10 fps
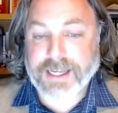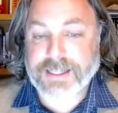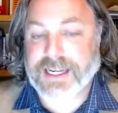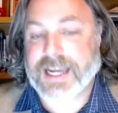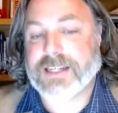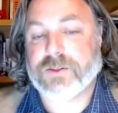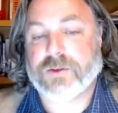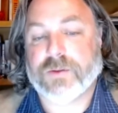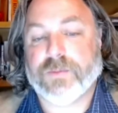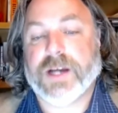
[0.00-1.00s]
attacks
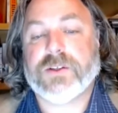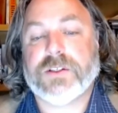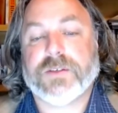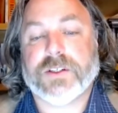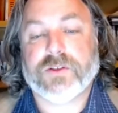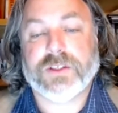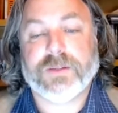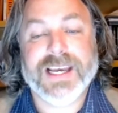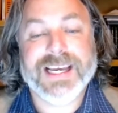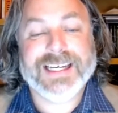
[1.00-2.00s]
or bouts of extreme